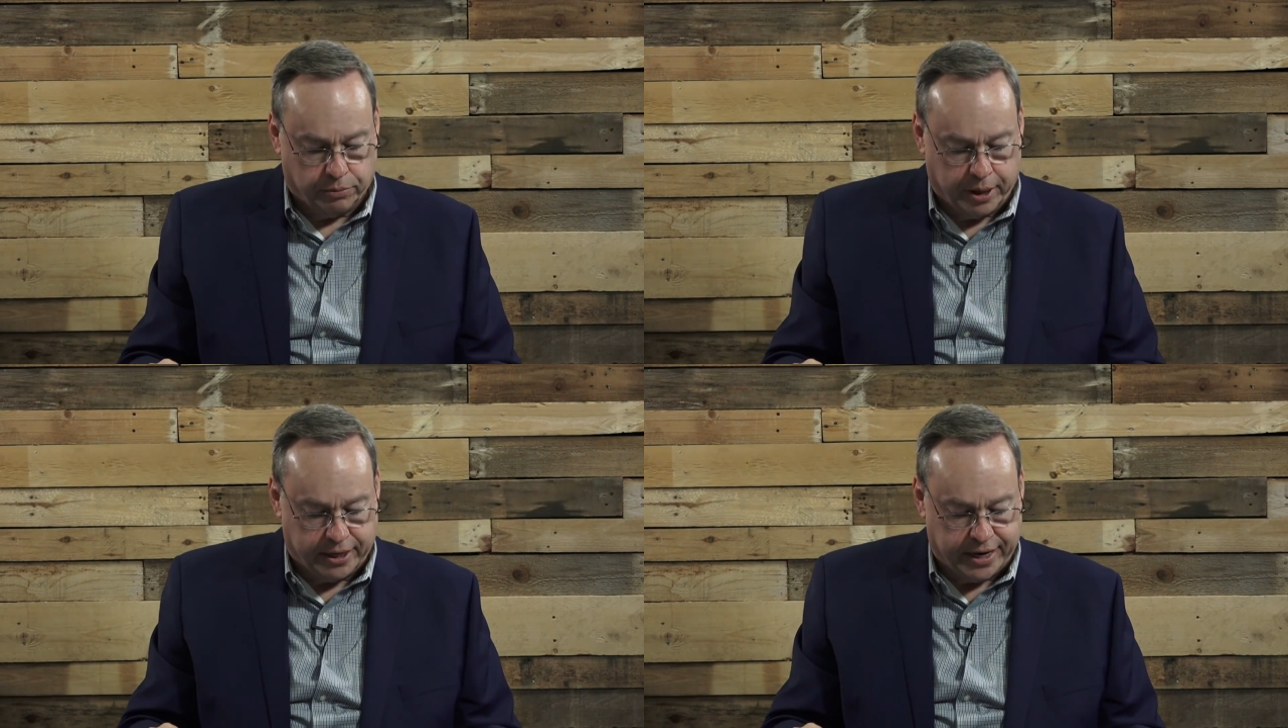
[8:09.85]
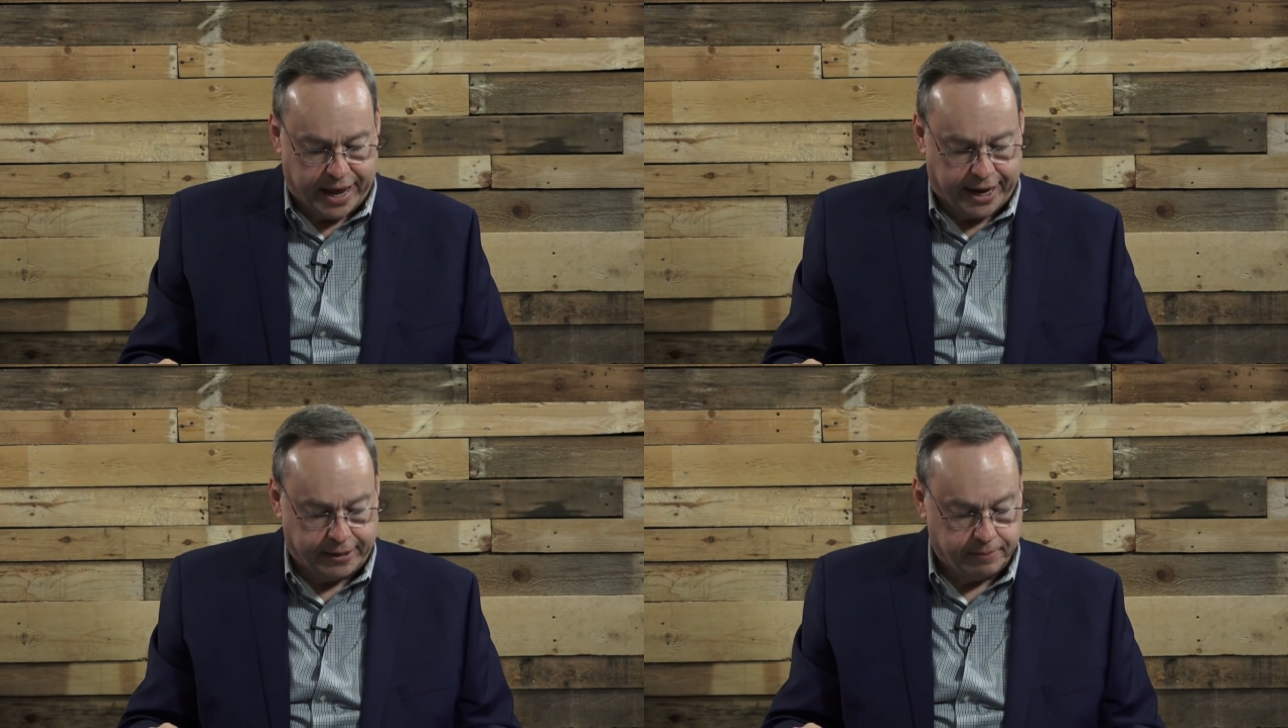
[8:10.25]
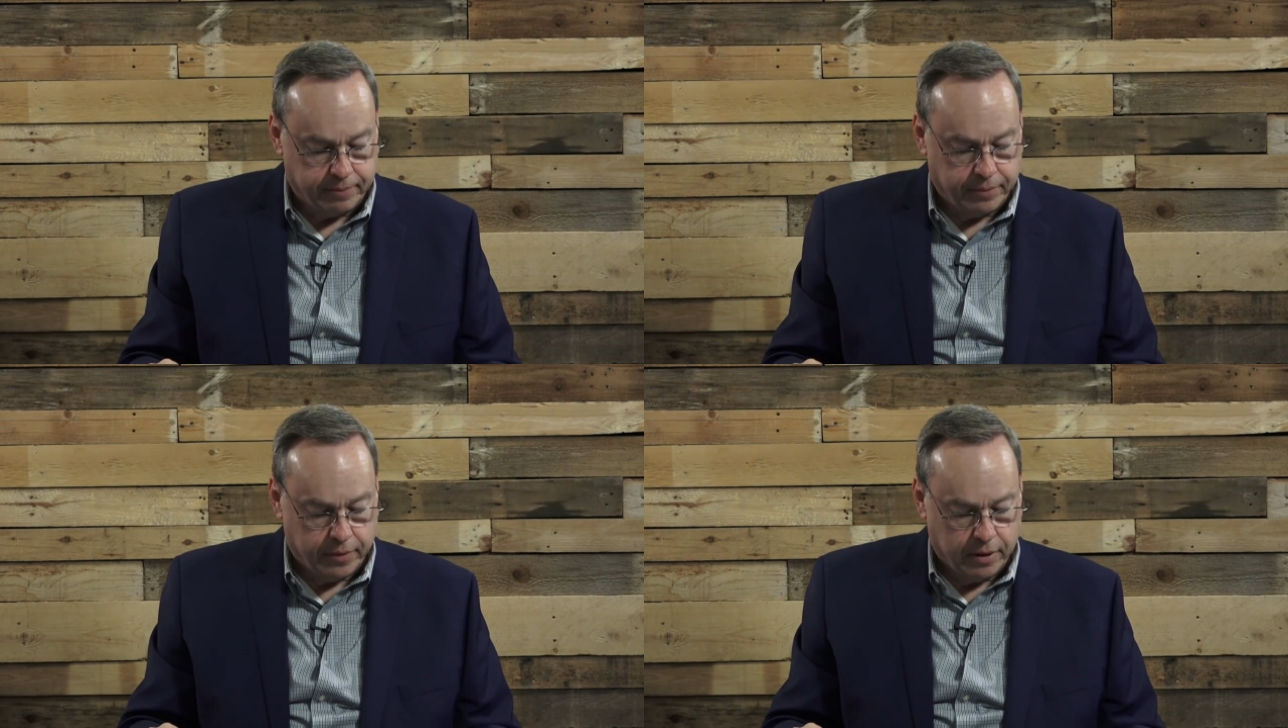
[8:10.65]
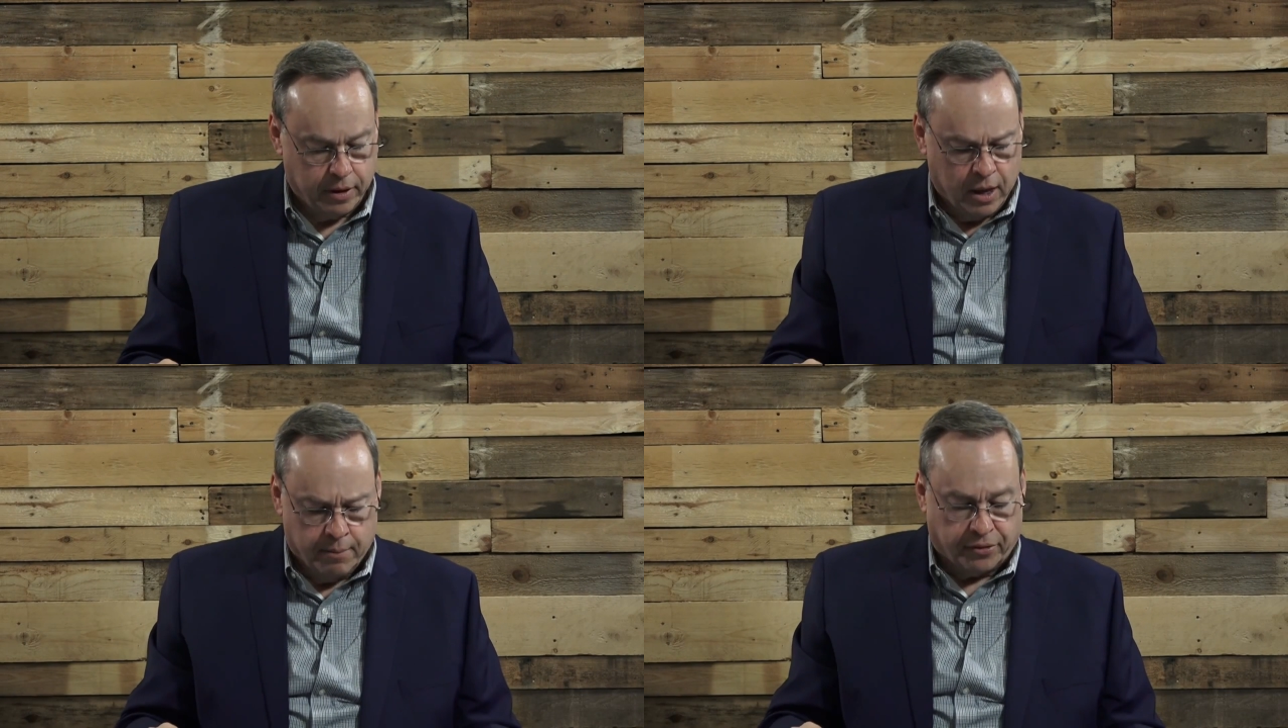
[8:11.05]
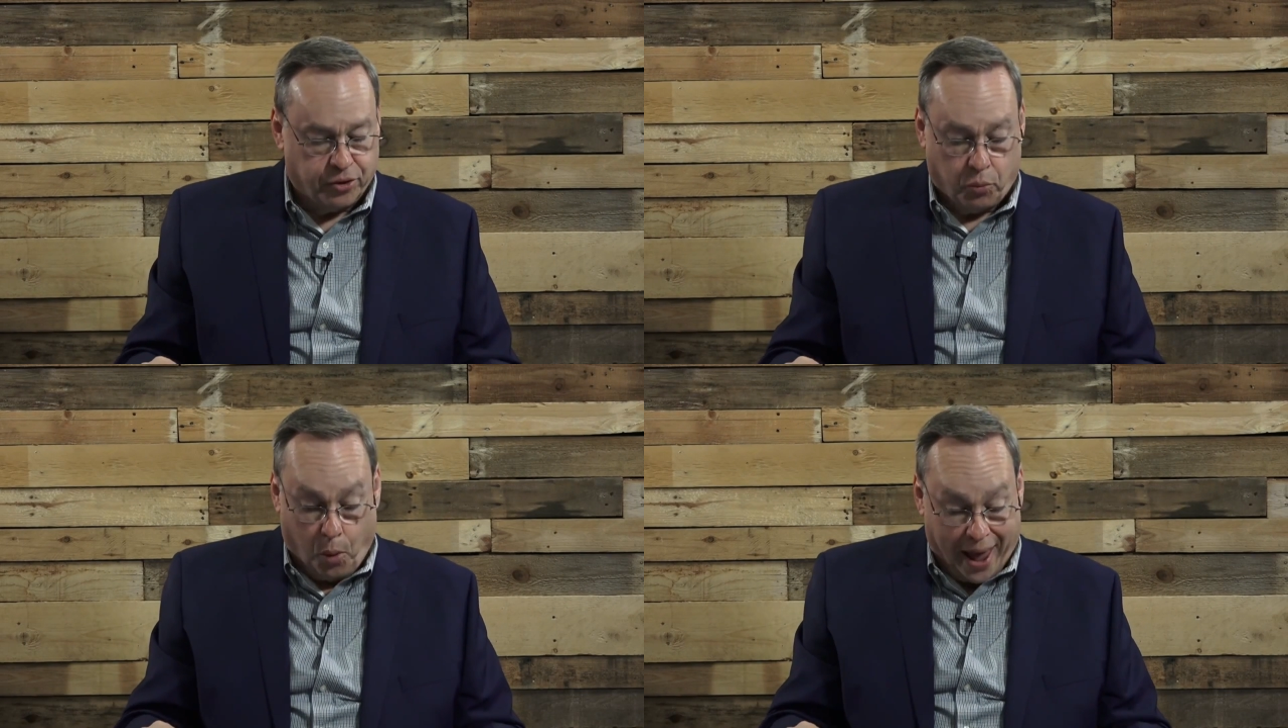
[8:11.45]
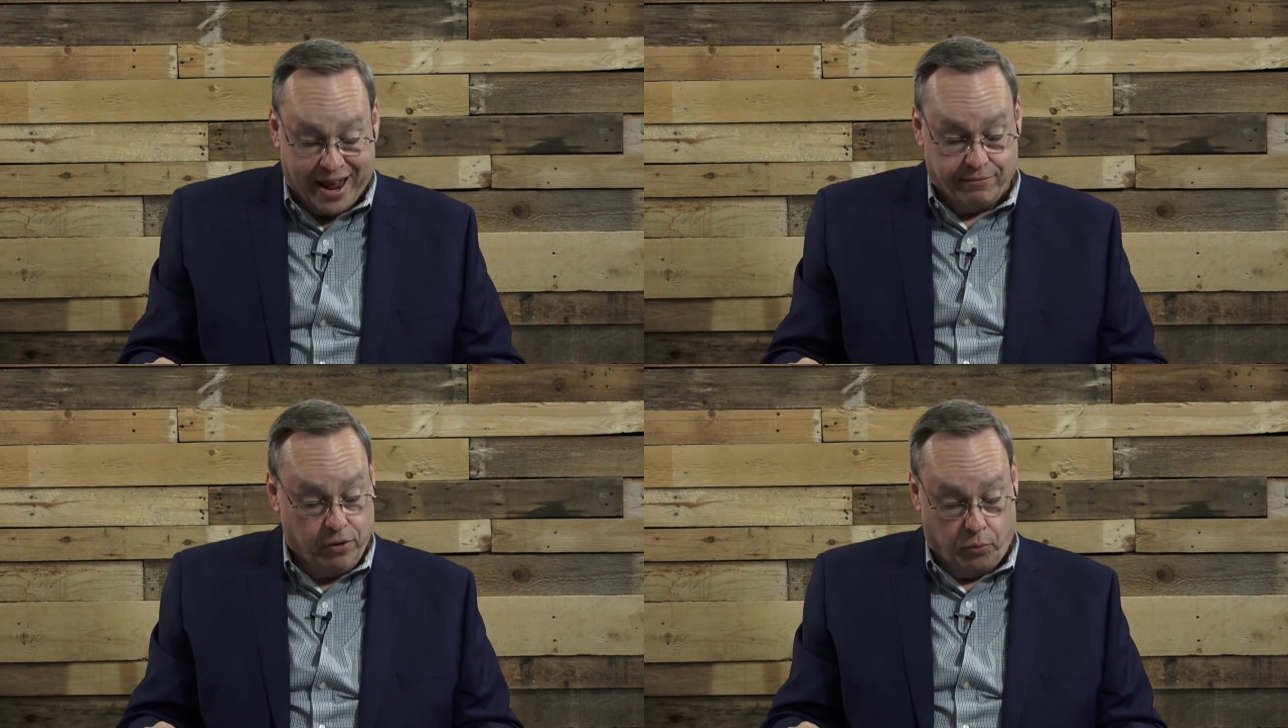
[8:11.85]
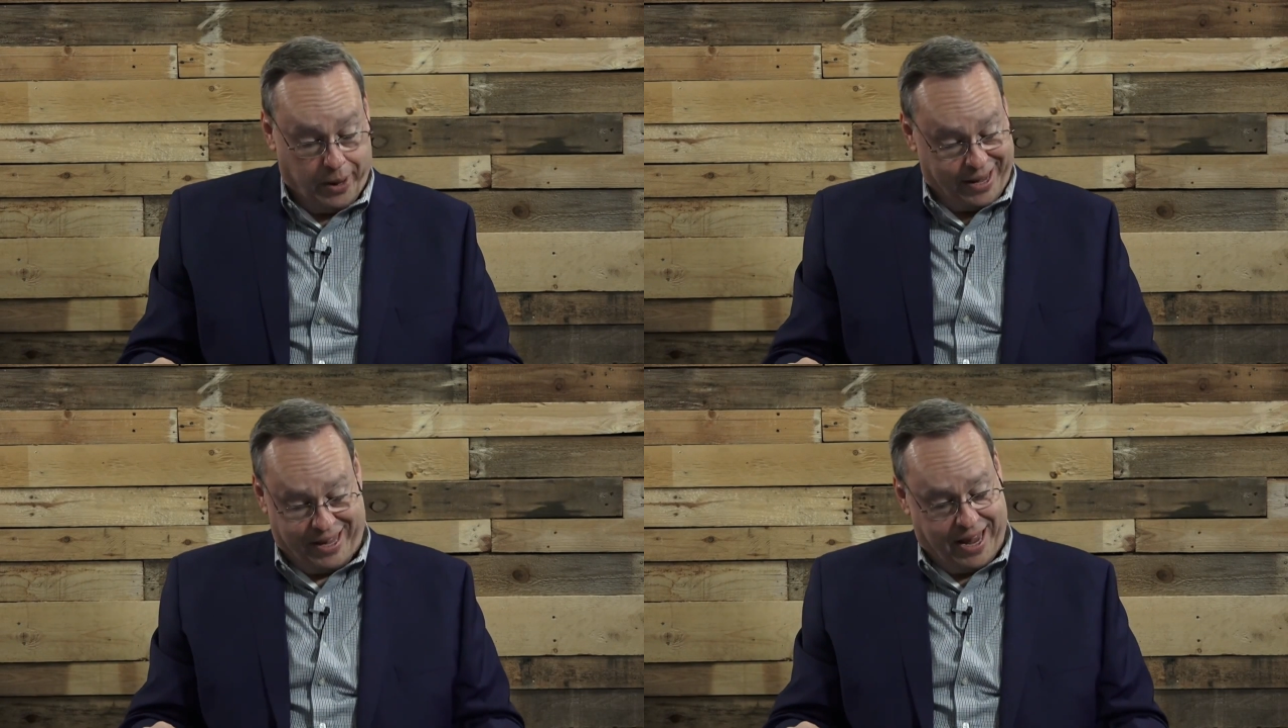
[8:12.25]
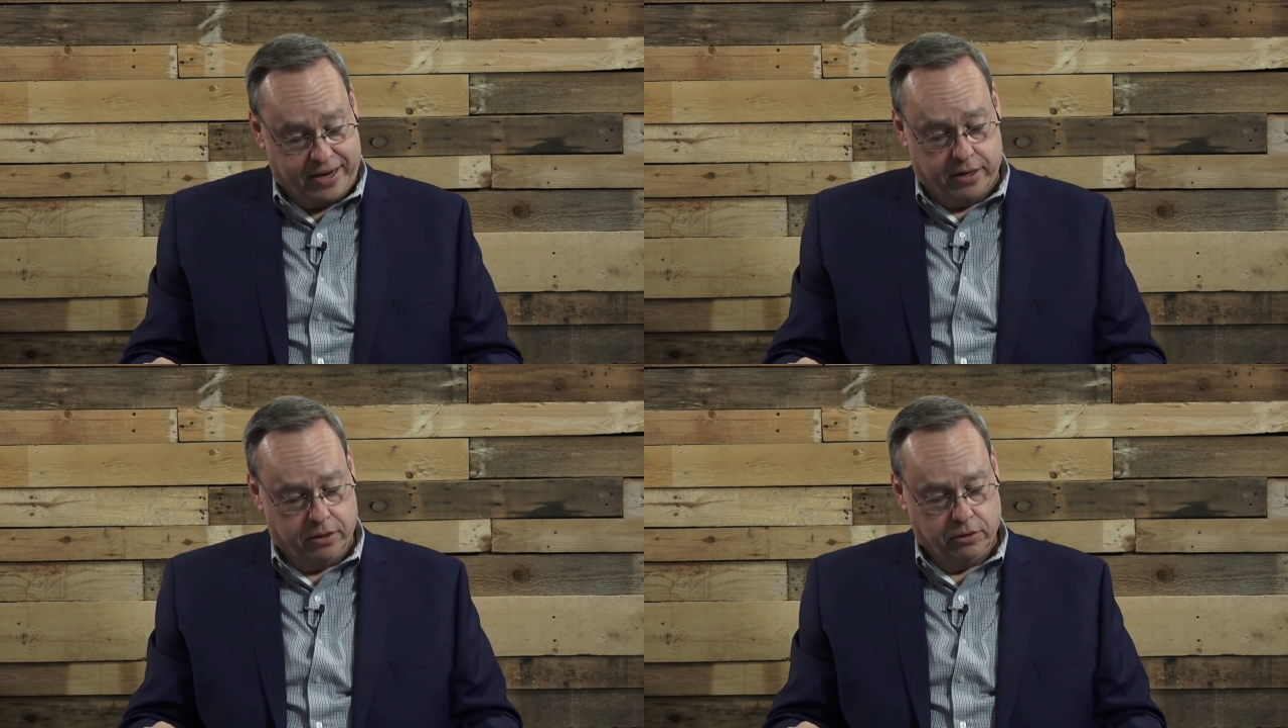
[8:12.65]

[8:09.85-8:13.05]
midday. But the way of the wicked